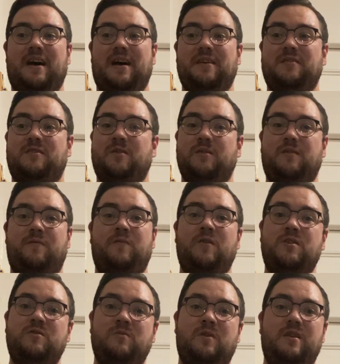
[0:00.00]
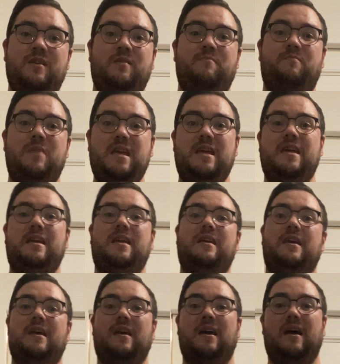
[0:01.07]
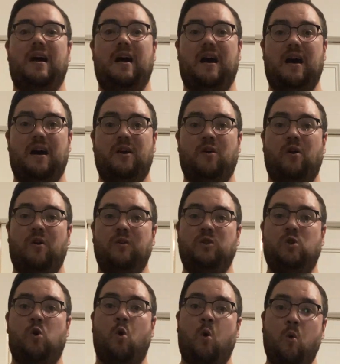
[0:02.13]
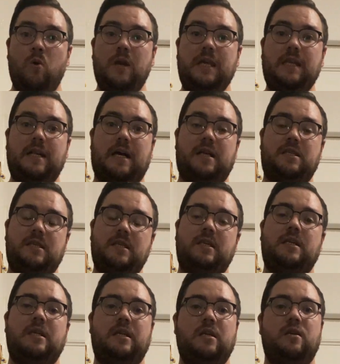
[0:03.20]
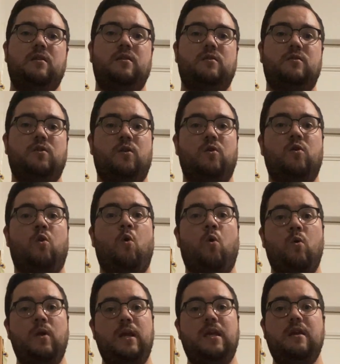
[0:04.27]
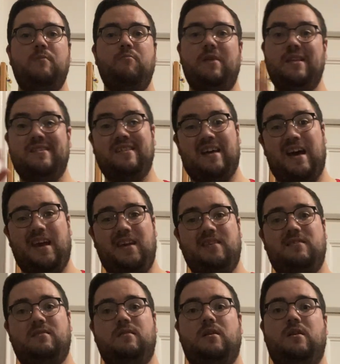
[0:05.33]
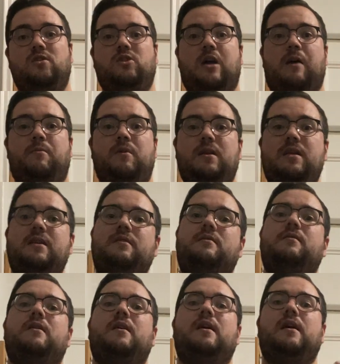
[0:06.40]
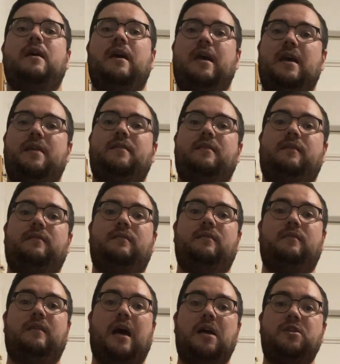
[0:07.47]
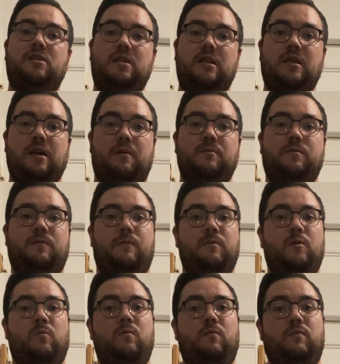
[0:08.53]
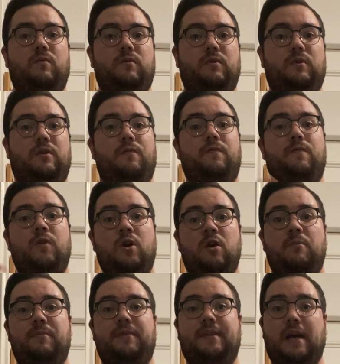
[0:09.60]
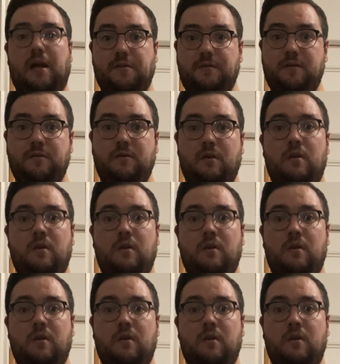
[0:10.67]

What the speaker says: So the first one being called Kouri Dashi. So Kouri means ice in Japanese, and Dashi comes from the verb dasu,